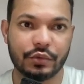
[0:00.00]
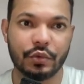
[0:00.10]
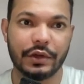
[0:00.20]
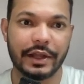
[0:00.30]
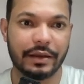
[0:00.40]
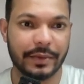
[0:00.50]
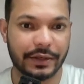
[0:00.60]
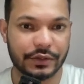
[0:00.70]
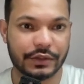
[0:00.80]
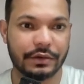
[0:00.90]
Google Tag
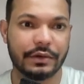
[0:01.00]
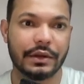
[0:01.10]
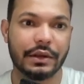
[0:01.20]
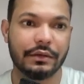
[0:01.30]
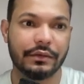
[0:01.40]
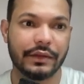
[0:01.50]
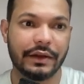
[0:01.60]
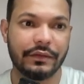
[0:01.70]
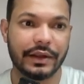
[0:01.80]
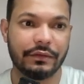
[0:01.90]
Manager.
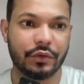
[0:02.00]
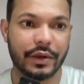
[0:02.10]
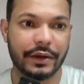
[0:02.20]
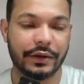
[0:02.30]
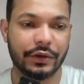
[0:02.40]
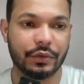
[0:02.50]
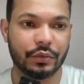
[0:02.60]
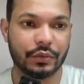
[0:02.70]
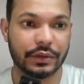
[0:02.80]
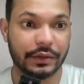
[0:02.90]
Then we have to get
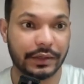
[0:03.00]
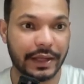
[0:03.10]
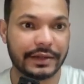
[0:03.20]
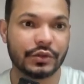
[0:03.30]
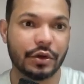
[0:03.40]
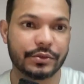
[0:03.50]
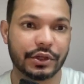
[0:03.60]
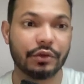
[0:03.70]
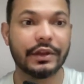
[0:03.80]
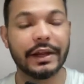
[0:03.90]
into tags option.
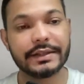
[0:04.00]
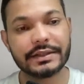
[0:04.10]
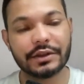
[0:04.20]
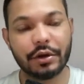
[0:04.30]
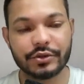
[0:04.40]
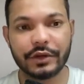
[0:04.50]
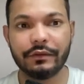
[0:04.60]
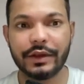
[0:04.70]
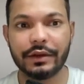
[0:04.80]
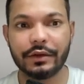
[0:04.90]
Now tags is the option
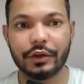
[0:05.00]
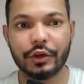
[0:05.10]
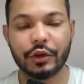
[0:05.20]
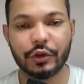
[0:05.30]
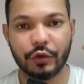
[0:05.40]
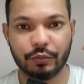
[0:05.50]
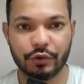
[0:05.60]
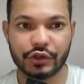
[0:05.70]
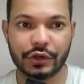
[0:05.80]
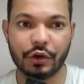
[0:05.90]
where you
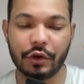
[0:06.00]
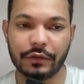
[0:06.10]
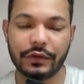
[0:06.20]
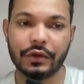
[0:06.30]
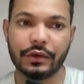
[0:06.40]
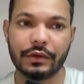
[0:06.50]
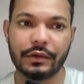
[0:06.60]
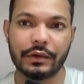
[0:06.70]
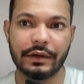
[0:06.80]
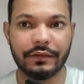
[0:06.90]
push in all of
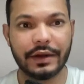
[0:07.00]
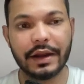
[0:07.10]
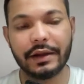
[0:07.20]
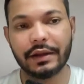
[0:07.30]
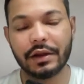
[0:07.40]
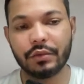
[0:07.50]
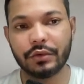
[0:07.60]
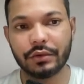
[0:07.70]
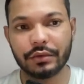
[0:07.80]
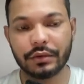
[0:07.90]
your different ad
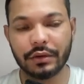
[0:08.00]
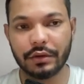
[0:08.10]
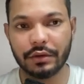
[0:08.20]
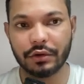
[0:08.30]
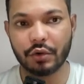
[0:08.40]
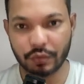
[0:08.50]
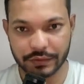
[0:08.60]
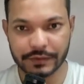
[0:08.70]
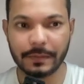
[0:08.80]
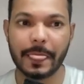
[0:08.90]
account
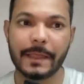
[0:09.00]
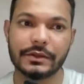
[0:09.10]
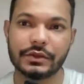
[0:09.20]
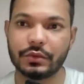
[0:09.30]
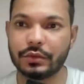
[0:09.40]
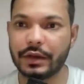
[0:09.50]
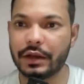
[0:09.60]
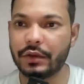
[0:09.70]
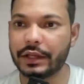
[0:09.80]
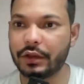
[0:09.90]
codes. So
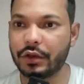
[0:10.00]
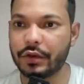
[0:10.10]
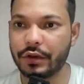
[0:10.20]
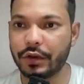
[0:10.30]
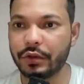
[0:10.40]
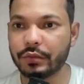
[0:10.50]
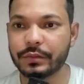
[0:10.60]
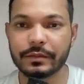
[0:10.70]
now I click on new.